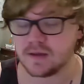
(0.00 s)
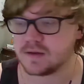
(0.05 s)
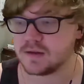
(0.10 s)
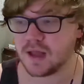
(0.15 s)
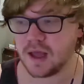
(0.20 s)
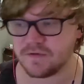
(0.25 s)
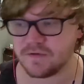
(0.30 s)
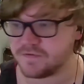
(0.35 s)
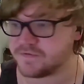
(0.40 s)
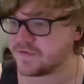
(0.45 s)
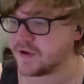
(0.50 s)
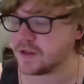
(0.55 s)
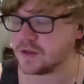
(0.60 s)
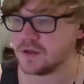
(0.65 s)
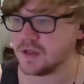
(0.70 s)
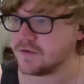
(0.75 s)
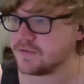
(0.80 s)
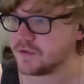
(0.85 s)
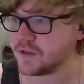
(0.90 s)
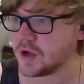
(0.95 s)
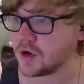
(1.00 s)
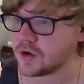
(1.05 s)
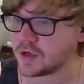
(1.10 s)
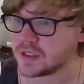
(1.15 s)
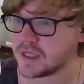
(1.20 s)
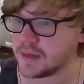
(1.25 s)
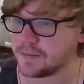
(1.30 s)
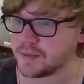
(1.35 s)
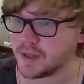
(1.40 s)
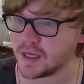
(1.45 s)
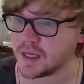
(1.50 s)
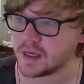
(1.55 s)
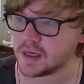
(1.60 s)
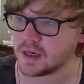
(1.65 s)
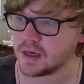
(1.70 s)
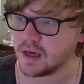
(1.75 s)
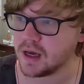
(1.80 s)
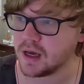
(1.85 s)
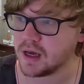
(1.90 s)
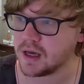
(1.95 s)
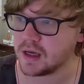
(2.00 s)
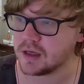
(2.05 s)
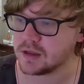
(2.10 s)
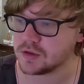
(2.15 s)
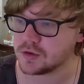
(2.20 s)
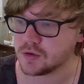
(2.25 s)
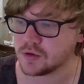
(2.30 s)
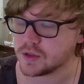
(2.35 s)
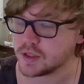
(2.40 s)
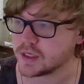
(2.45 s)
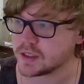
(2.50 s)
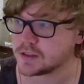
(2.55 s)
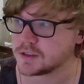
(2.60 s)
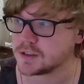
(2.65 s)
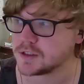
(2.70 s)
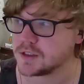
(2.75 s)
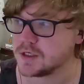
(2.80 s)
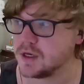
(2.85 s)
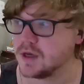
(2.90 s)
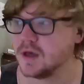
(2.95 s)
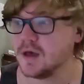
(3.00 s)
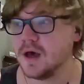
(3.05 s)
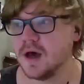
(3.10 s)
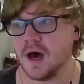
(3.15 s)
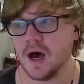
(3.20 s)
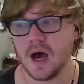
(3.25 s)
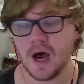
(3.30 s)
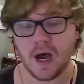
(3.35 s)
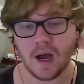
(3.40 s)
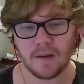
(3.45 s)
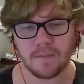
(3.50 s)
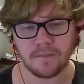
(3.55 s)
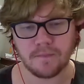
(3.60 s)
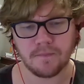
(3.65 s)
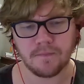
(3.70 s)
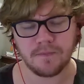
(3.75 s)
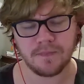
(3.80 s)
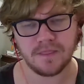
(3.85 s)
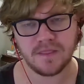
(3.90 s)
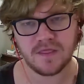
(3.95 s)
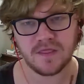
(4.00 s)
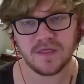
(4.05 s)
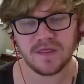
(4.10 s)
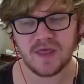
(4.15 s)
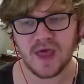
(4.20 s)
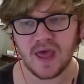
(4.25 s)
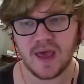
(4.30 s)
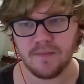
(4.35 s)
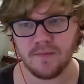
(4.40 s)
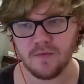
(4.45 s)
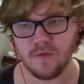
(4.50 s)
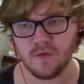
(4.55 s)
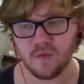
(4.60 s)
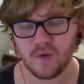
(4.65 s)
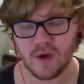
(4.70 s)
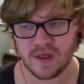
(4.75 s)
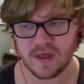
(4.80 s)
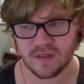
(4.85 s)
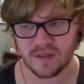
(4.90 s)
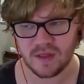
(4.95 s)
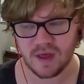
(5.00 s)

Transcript: fell in love with the archetype playing Duel Links. Them with